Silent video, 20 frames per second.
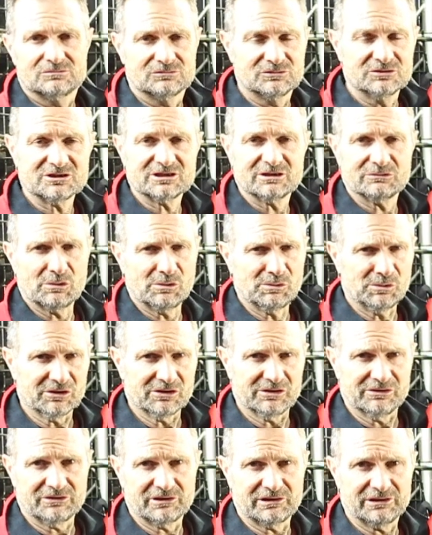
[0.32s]
Rooster were one
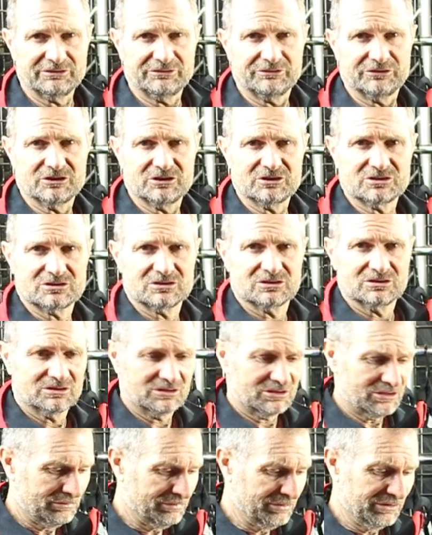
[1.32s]
of the very first
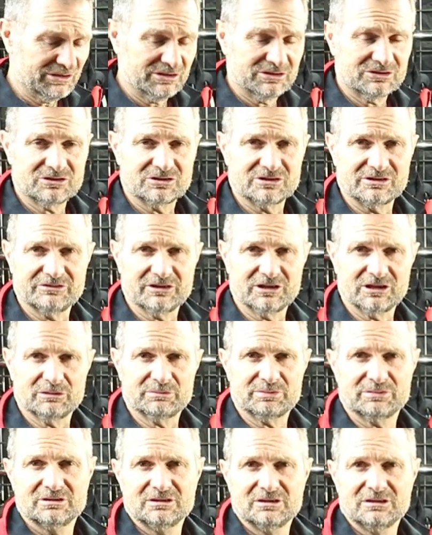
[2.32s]
companies to
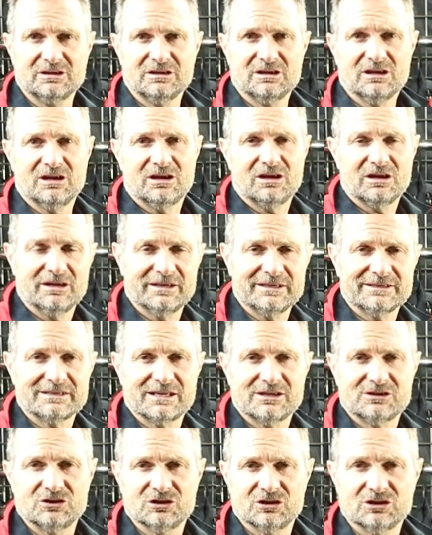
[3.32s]
develop a high
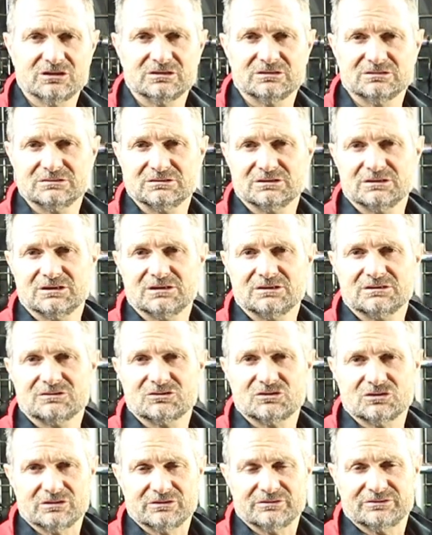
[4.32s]
denier
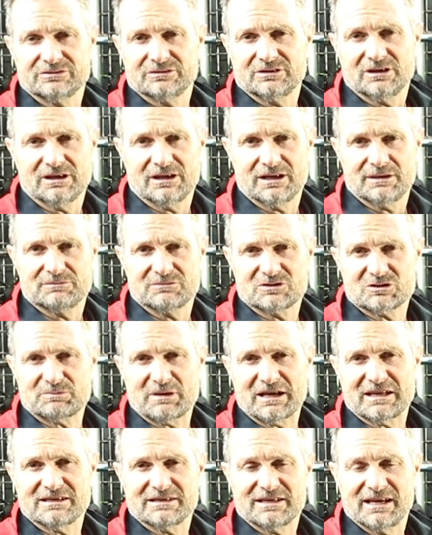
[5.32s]
sort of
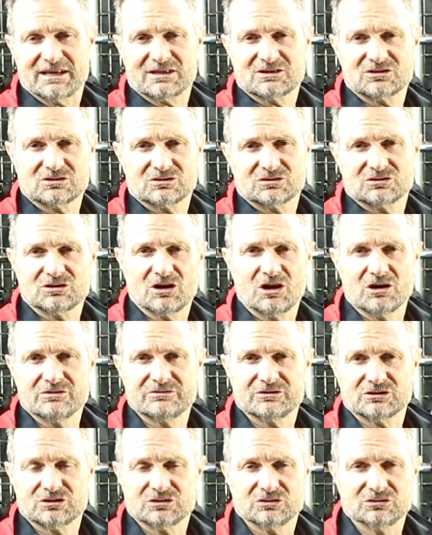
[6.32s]
spandex
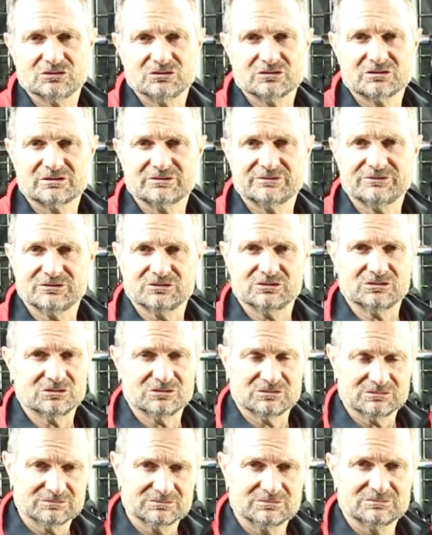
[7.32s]
overshorts
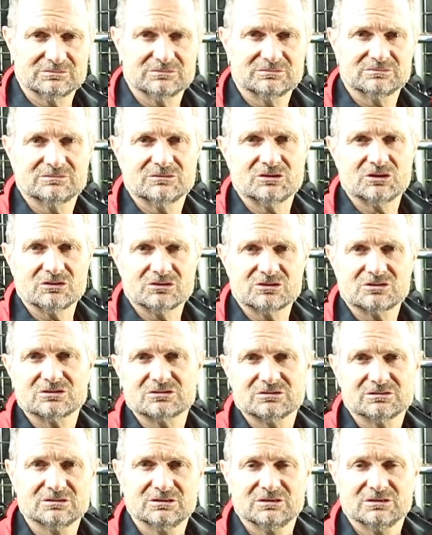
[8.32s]
for use